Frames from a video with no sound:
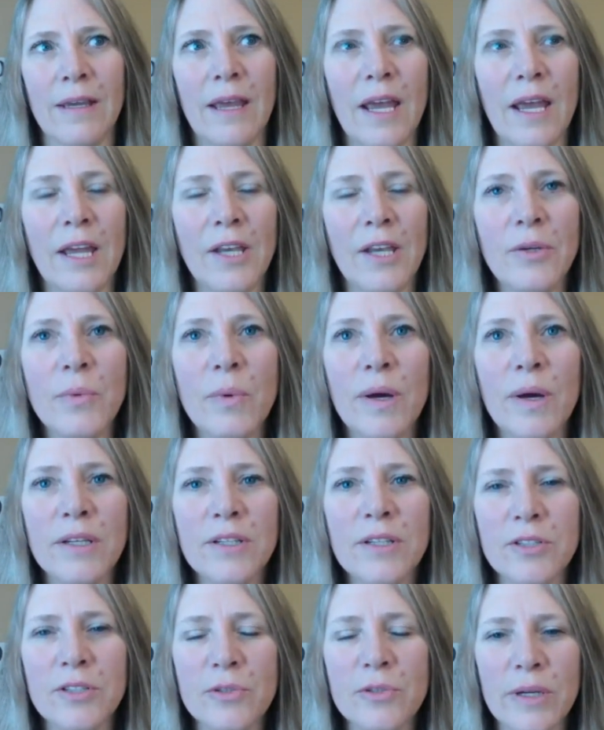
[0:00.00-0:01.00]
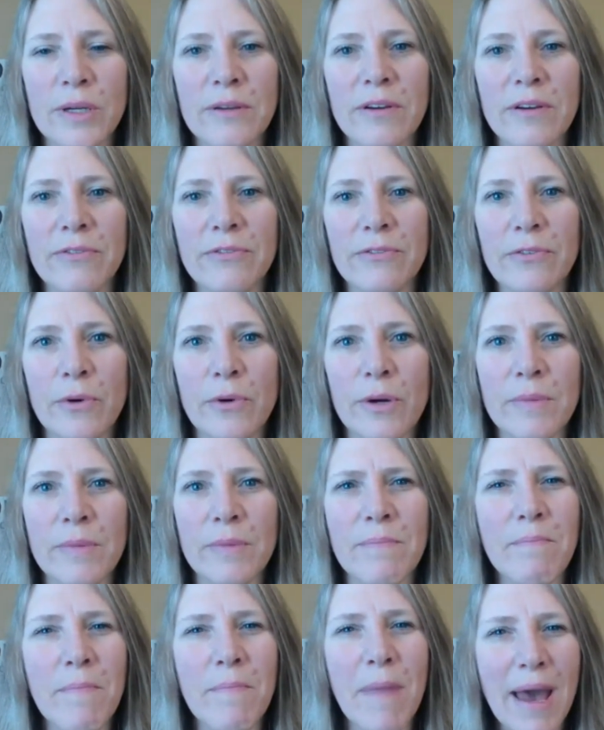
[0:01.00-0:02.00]
and you want to form a
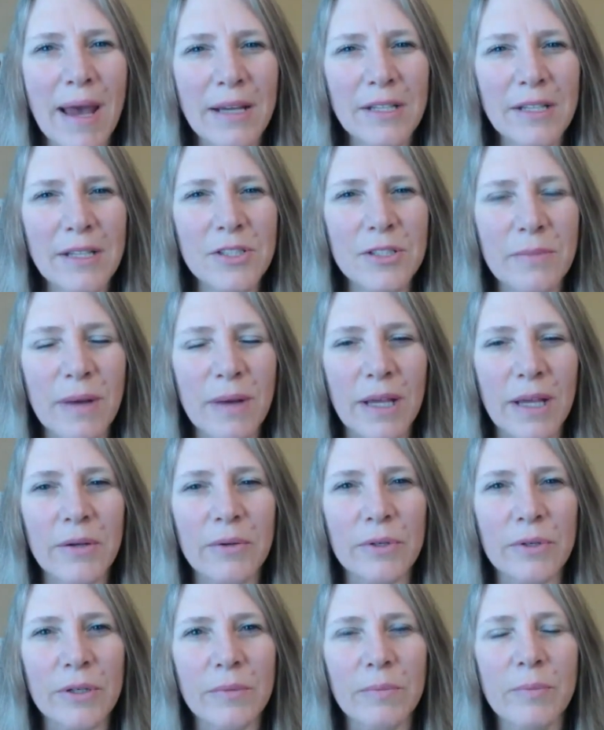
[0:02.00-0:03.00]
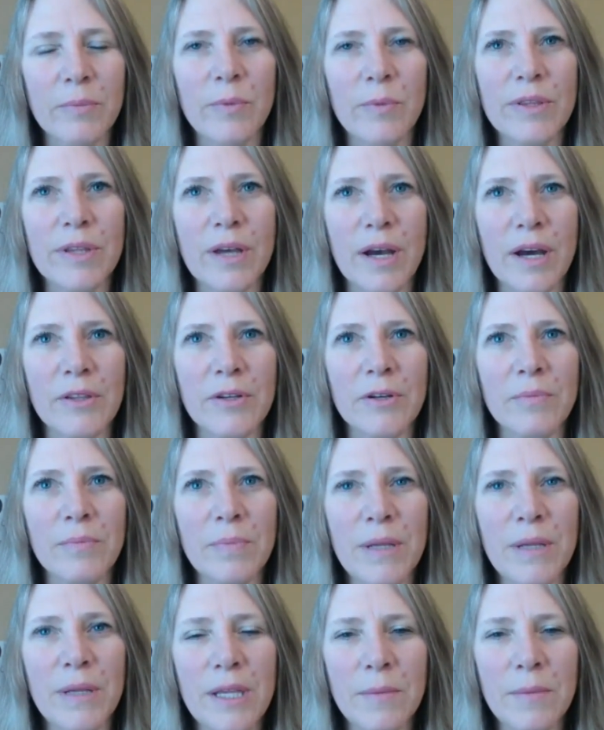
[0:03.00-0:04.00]
mastermind group with other
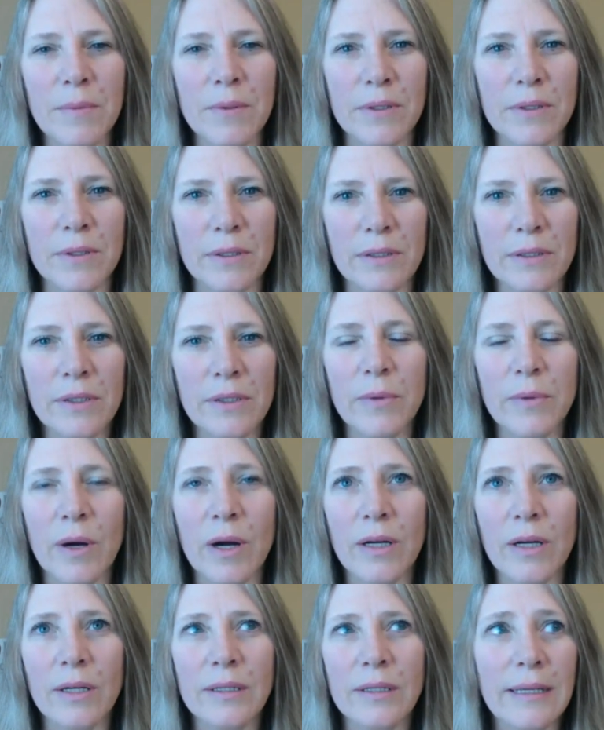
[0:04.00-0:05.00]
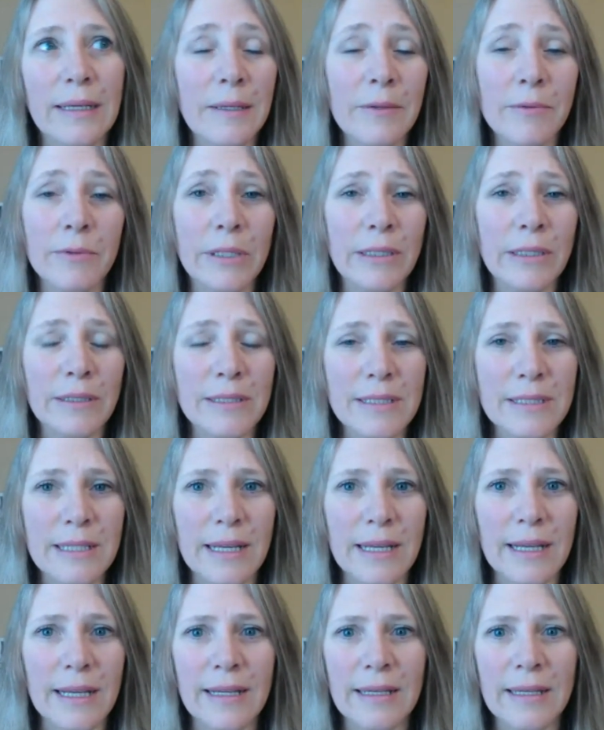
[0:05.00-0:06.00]
people who aren't in real
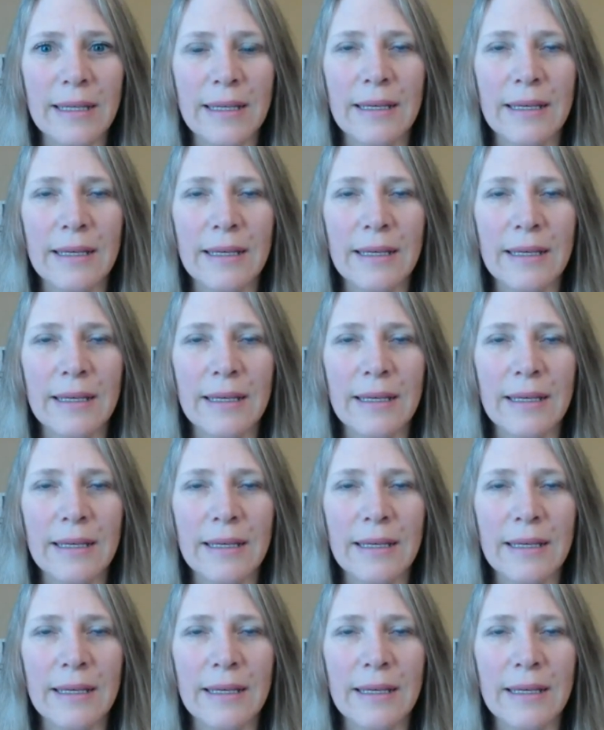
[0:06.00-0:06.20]
estate,